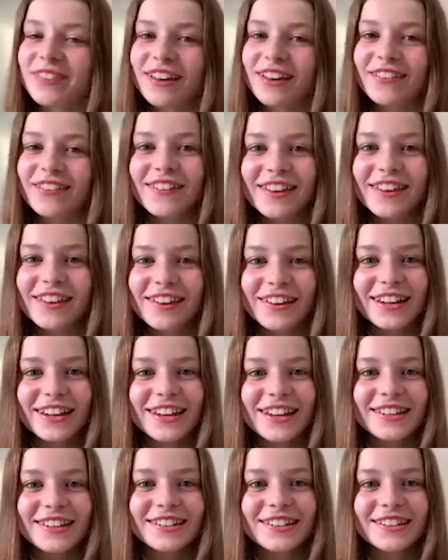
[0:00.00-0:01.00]
think I need
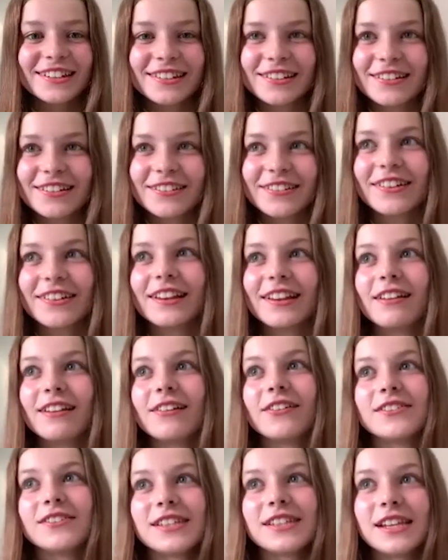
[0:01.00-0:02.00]
to
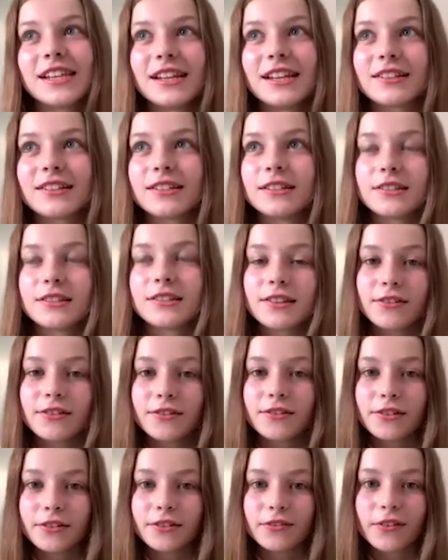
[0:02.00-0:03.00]
obviously listen to
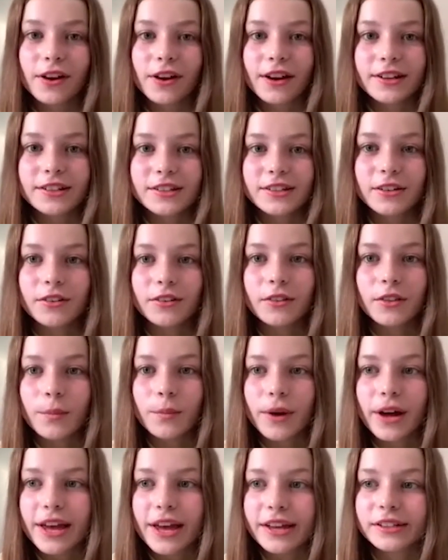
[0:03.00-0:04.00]
advice along the
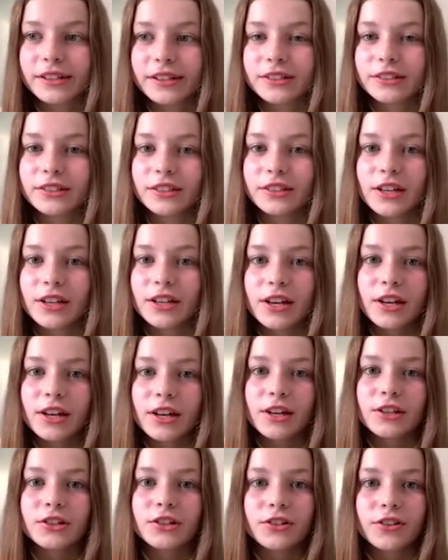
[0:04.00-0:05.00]
way and
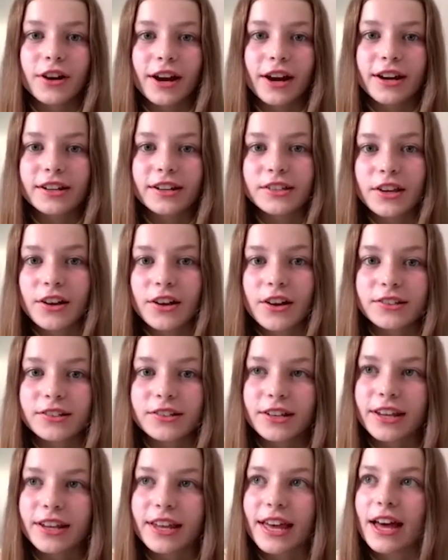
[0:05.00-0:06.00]
train as hard as
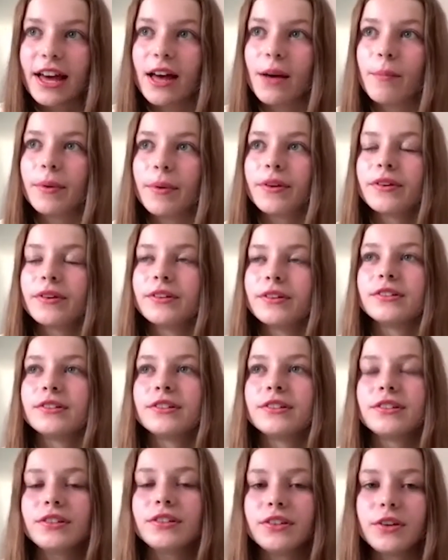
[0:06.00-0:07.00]
I can,
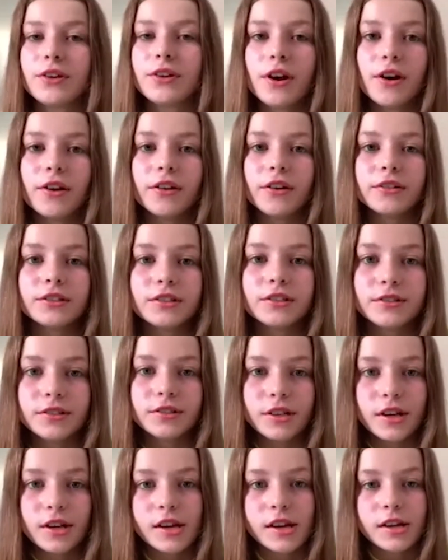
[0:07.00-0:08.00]
because you can't
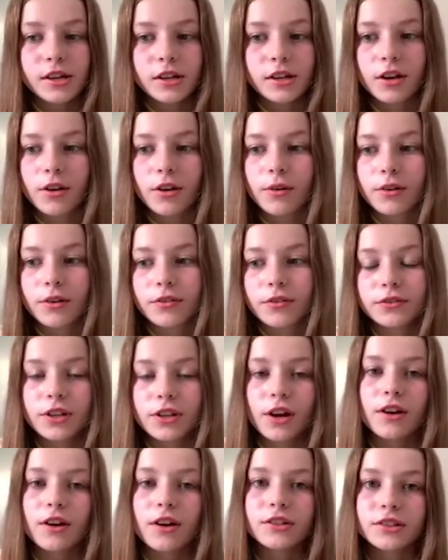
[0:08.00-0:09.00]
go off
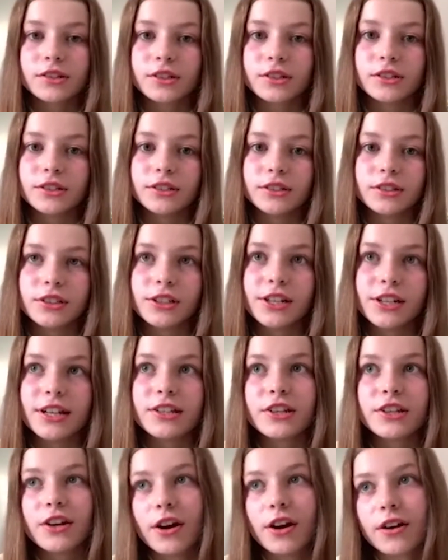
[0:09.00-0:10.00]
task and you need to
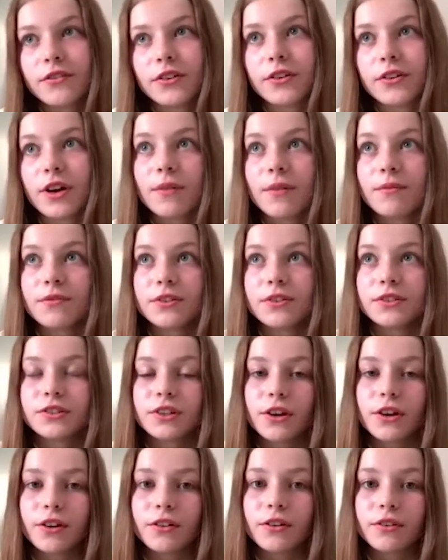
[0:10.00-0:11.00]
go out of your comfort
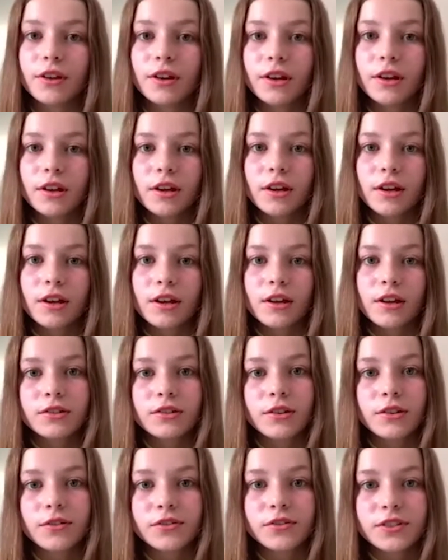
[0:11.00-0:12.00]
zone
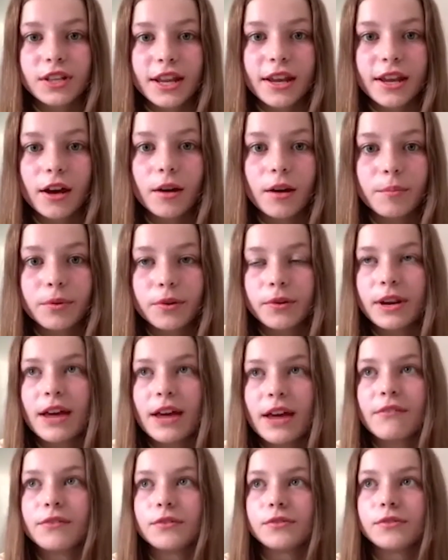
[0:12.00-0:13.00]
to obviously up your
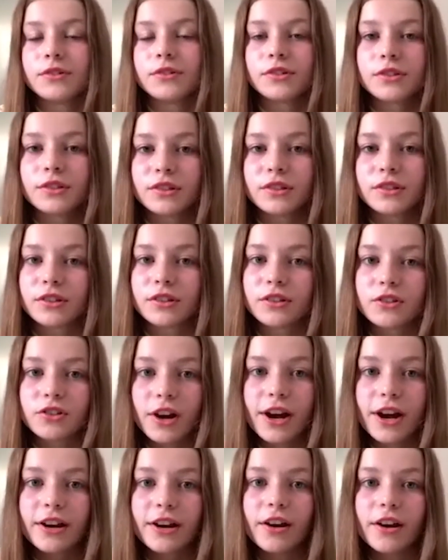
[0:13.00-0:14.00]
levels,
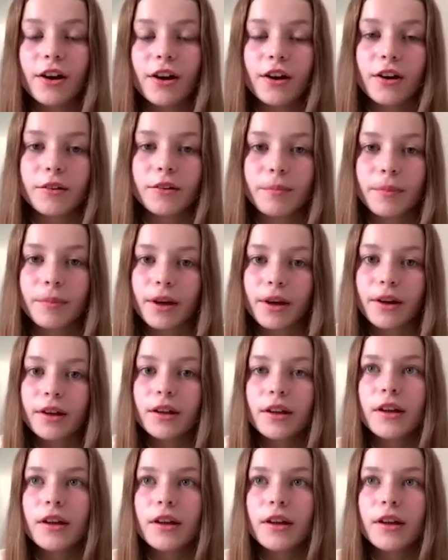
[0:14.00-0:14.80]
train hard, but